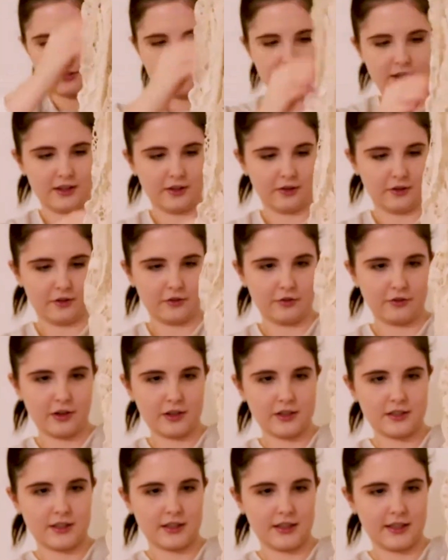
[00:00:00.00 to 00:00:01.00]
anything on the
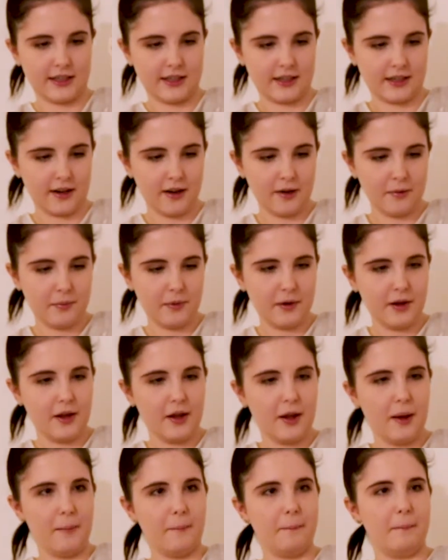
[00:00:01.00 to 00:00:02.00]
front to link it up,
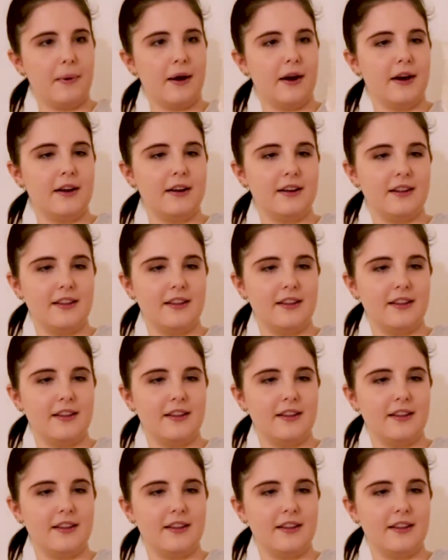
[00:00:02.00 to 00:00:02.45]
but